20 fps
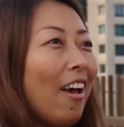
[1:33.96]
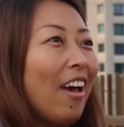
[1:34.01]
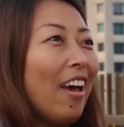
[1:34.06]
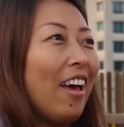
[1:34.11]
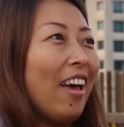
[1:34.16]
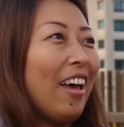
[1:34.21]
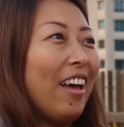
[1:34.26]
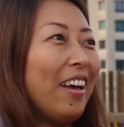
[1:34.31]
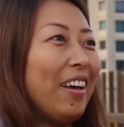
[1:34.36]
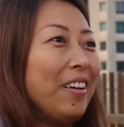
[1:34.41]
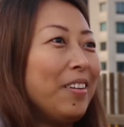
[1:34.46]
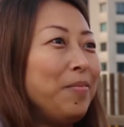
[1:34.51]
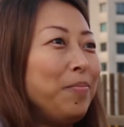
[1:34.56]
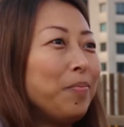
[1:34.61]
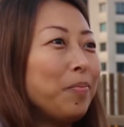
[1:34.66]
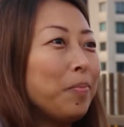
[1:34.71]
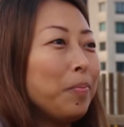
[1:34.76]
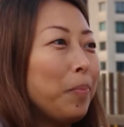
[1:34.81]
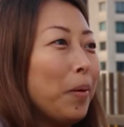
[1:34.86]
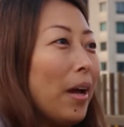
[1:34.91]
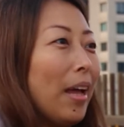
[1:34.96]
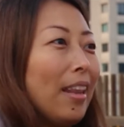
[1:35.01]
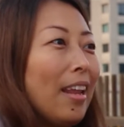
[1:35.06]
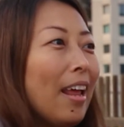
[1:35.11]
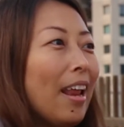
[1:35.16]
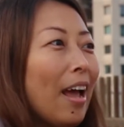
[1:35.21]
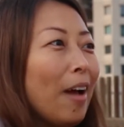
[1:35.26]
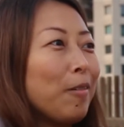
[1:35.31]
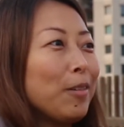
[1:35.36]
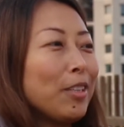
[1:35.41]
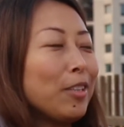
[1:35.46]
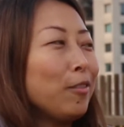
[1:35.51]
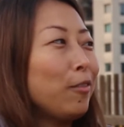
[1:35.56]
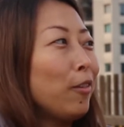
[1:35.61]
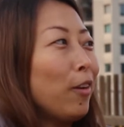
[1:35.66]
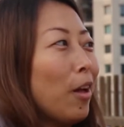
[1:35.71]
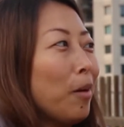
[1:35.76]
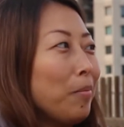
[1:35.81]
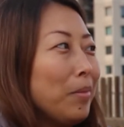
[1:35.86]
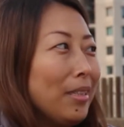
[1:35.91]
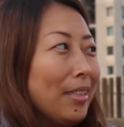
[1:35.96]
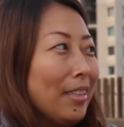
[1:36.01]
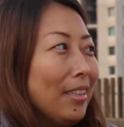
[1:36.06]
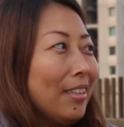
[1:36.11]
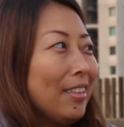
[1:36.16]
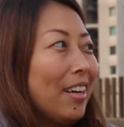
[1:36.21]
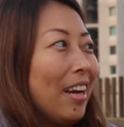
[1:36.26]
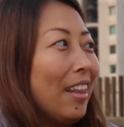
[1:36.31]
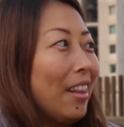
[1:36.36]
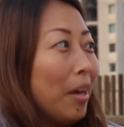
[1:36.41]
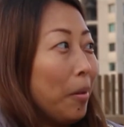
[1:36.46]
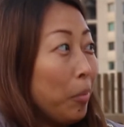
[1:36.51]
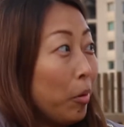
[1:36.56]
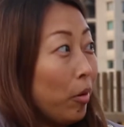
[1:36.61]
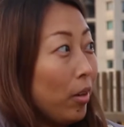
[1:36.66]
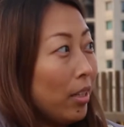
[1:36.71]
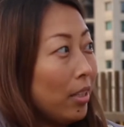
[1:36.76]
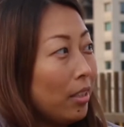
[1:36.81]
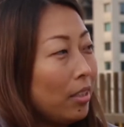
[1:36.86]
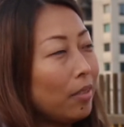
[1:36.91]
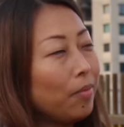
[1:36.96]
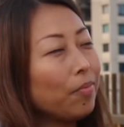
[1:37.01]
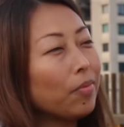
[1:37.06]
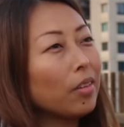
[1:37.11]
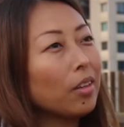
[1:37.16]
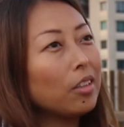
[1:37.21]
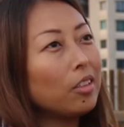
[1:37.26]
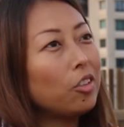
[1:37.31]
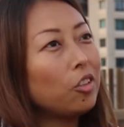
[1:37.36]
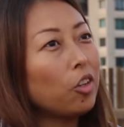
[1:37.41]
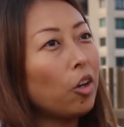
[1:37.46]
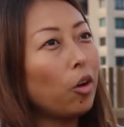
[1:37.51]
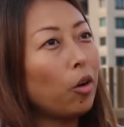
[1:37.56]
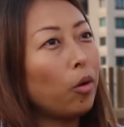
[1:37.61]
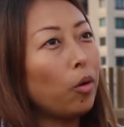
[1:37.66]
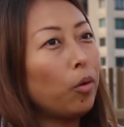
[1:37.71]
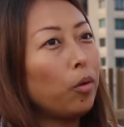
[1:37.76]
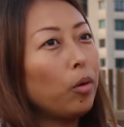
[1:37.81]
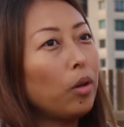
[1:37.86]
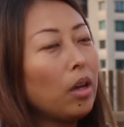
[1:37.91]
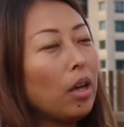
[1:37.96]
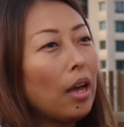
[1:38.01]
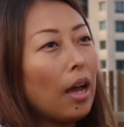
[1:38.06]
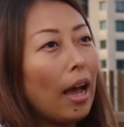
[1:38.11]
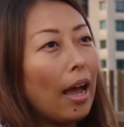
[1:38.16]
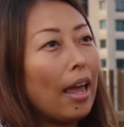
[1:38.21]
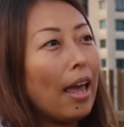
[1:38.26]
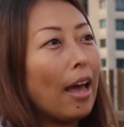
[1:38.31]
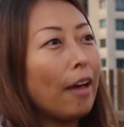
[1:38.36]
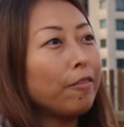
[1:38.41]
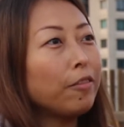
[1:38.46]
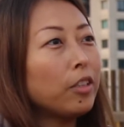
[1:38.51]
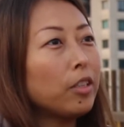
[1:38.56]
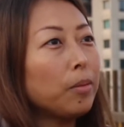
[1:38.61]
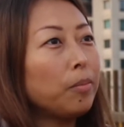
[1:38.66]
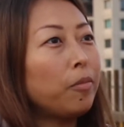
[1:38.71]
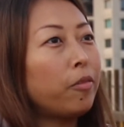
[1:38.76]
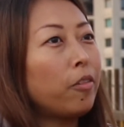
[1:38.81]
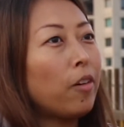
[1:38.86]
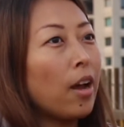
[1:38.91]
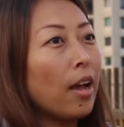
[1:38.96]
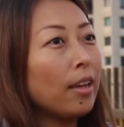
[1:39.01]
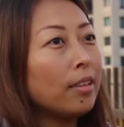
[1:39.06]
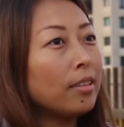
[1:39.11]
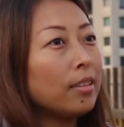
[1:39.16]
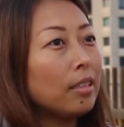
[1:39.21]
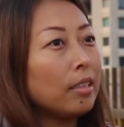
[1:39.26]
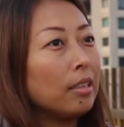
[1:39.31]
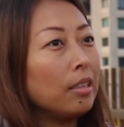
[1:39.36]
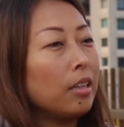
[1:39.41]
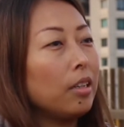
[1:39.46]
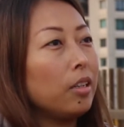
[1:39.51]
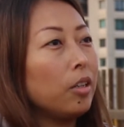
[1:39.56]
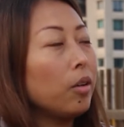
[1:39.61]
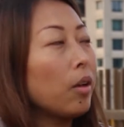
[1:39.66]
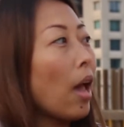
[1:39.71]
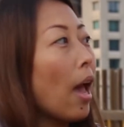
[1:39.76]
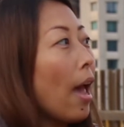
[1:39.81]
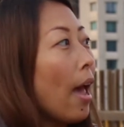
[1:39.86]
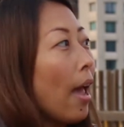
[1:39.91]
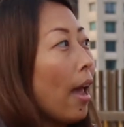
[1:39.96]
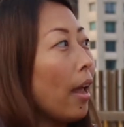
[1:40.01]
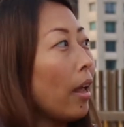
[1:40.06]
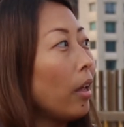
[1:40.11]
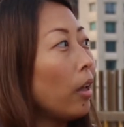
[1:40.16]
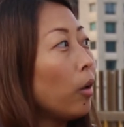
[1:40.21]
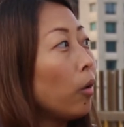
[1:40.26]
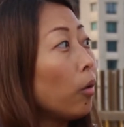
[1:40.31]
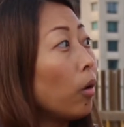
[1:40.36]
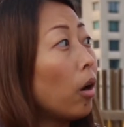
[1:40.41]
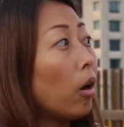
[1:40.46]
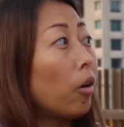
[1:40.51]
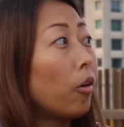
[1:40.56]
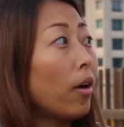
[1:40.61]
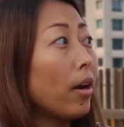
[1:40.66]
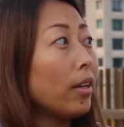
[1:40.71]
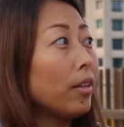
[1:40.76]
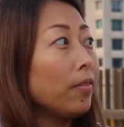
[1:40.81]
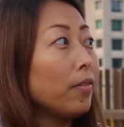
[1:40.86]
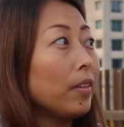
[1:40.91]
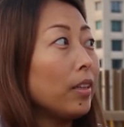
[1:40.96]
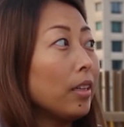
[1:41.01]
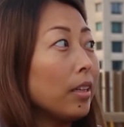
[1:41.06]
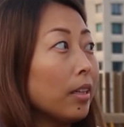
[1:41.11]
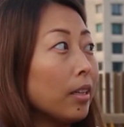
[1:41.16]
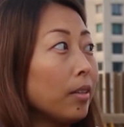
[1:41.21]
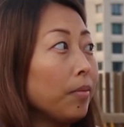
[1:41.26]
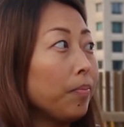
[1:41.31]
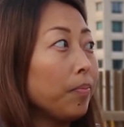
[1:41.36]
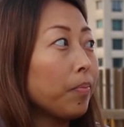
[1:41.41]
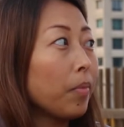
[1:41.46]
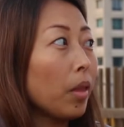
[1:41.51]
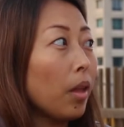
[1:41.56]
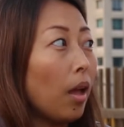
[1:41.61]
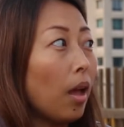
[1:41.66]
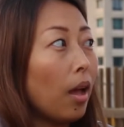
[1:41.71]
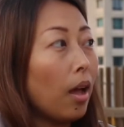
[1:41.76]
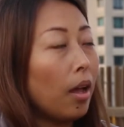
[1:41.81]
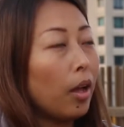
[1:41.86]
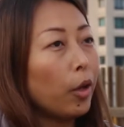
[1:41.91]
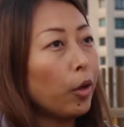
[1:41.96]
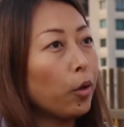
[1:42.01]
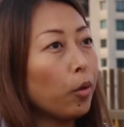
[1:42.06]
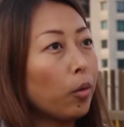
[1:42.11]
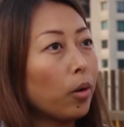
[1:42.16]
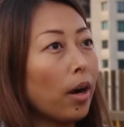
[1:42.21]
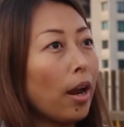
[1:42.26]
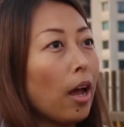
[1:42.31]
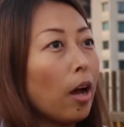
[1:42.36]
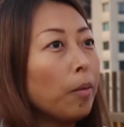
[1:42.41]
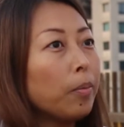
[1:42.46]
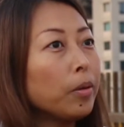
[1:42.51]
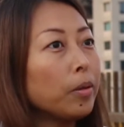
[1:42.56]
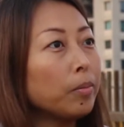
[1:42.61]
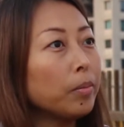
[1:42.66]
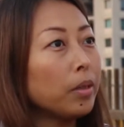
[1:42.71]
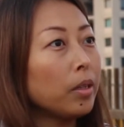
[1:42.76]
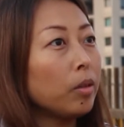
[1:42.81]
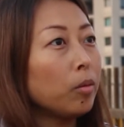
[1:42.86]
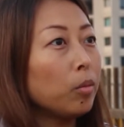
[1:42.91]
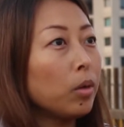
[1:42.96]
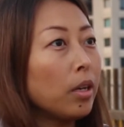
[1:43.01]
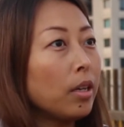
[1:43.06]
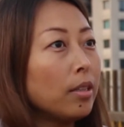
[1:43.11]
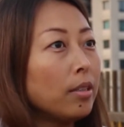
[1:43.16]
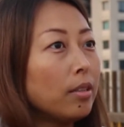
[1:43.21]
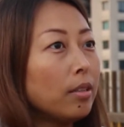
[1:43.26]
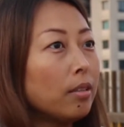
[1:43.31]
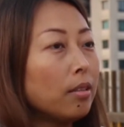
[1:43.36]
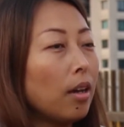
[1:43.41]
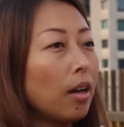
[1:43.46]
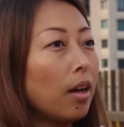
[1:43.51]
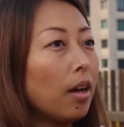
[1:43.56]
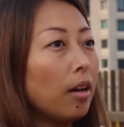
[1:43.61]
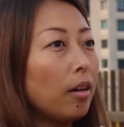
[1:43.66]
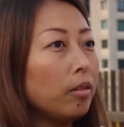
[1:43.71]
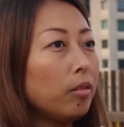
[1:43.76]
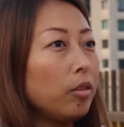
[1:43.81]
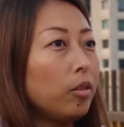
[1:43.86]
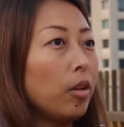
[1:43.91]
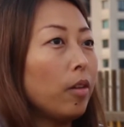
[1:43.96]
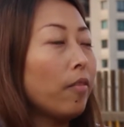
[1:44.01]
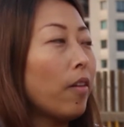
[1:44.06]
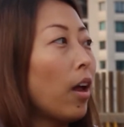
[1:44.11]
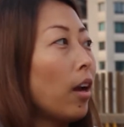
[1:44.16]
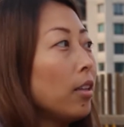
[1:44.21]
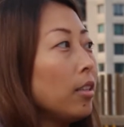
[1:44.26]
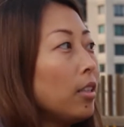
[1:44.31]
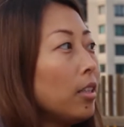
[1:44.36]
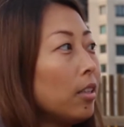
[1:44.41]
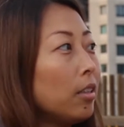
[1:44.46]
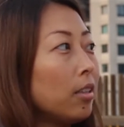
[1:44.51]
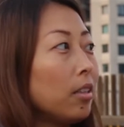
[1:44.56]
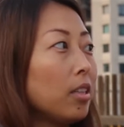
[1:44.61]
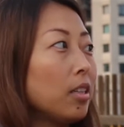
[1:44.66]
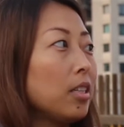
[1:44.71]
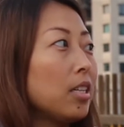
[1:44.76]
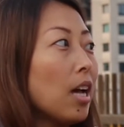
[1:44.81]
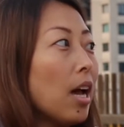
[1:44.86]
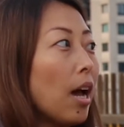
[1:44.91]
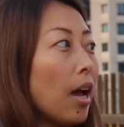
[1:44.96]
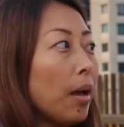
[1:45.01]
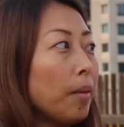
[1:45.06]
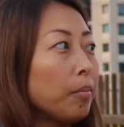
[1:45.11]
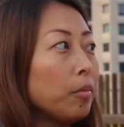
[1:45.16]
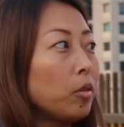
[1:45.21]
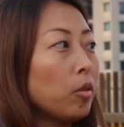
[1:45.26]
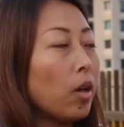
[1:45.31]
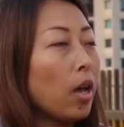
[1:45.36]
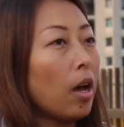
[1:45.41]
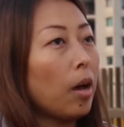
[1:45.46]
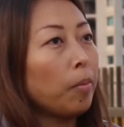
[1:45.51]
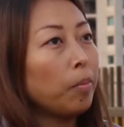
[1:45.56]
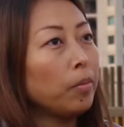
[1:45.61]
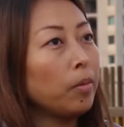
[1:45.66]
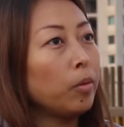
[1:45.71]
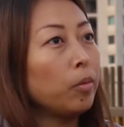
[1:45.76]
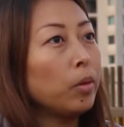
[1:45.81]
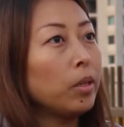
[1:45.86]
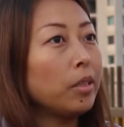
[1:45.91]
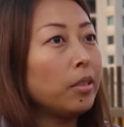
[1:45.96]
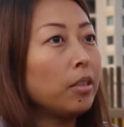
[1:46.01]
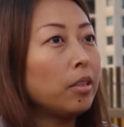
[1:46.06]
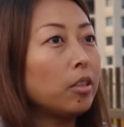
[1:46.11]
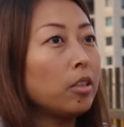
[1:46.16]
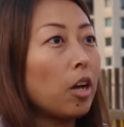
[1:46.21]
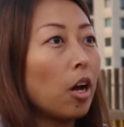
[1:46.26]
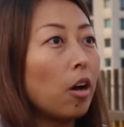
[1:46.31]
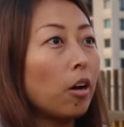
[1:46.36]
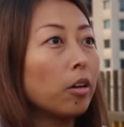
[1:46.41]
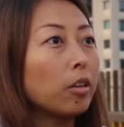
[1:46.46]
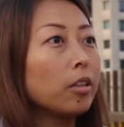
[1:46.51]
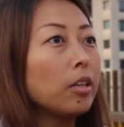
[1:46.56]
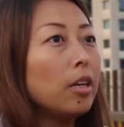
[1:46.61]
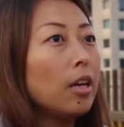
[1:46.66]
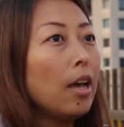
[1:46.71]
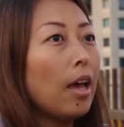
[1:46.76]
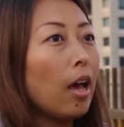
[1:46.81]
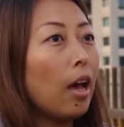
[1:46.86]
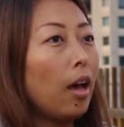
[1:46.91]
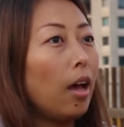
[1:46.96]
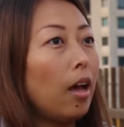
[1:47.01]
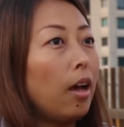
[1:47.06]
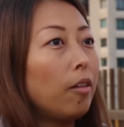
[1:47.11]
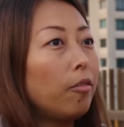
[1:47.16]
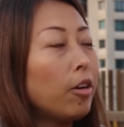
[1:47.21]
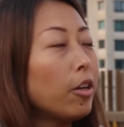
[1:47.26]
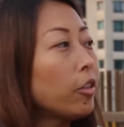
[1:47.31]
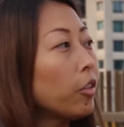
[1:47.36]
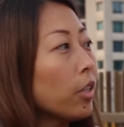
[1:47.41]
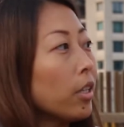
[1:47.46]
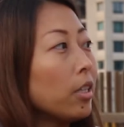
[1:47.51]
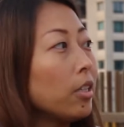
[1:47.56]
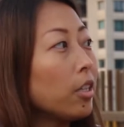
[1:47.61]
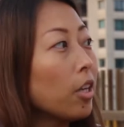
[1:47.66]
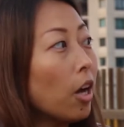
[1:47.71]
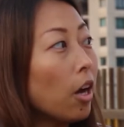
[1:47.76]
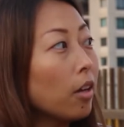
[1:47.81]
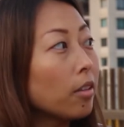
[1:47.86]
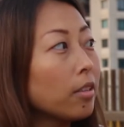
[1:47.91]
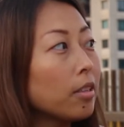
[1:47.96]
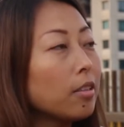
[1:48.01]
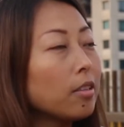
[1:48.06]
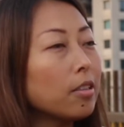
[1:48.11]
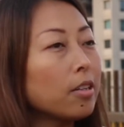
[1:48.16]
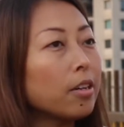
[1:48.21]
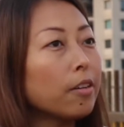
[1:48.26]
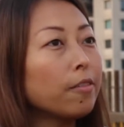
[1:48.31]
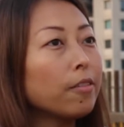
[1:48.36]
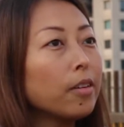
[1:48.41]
And then I was a full-on meat eater at that point. So I have some friends in the UK who are already vegan, who are helping me with, volunteering their time to help me with the dog, rescuing dogs and stuff.